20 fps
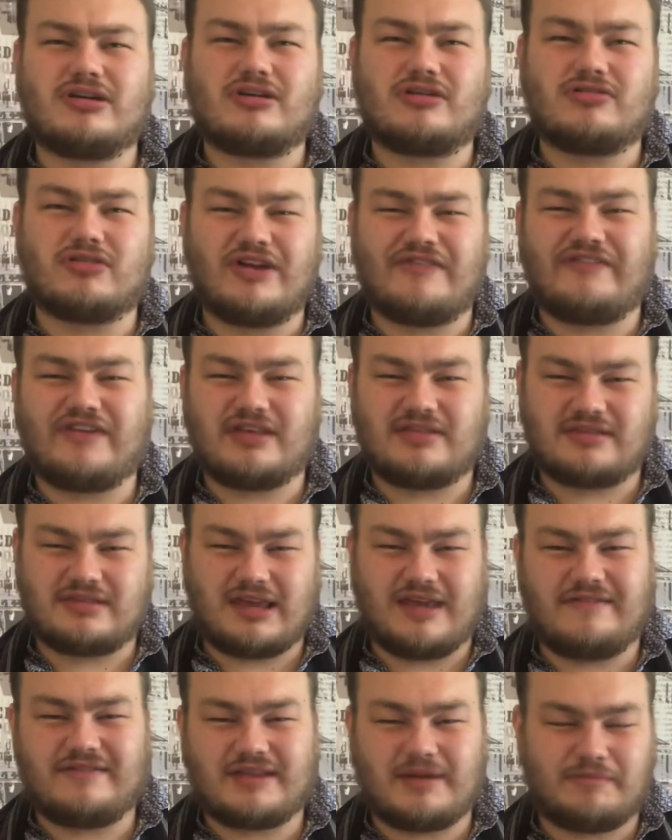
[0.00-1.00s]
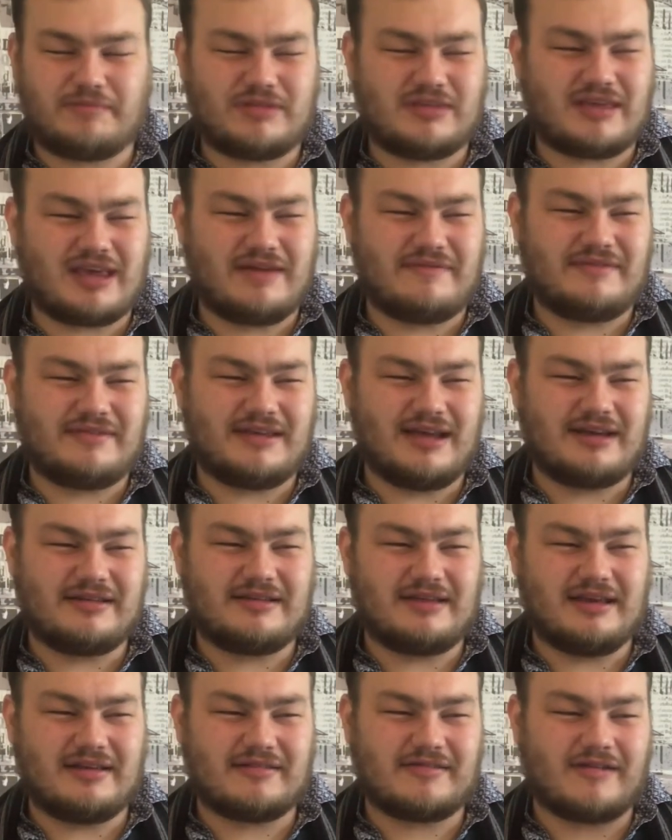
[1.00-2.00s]
Griffith gives the
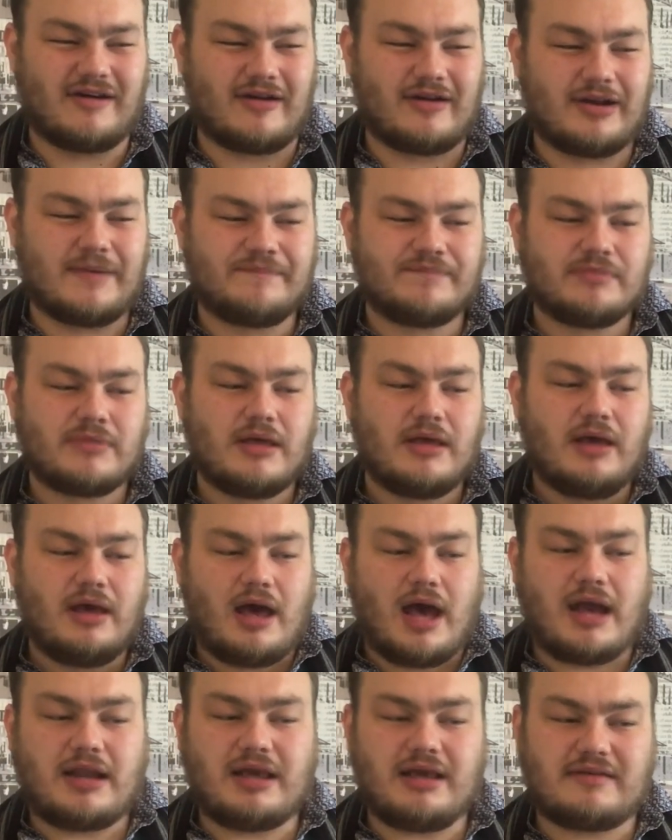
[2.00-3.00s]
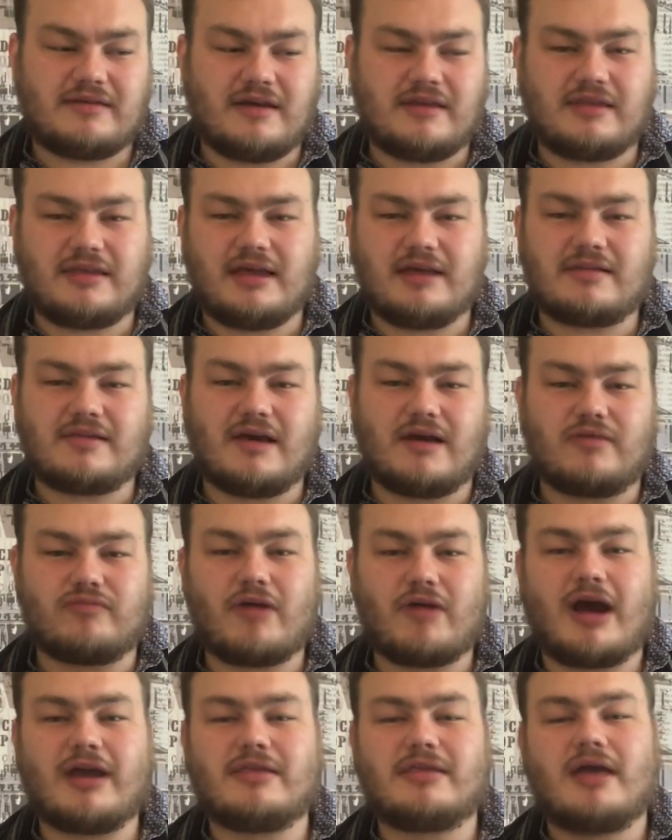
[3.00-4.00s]
idea, sorry. And he has the idea, it's like,
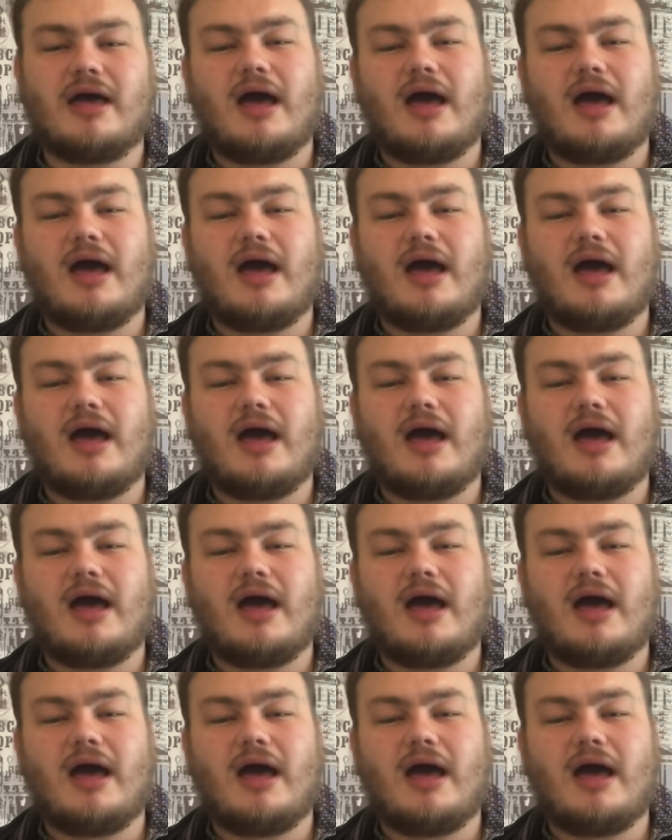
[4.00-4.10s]
right,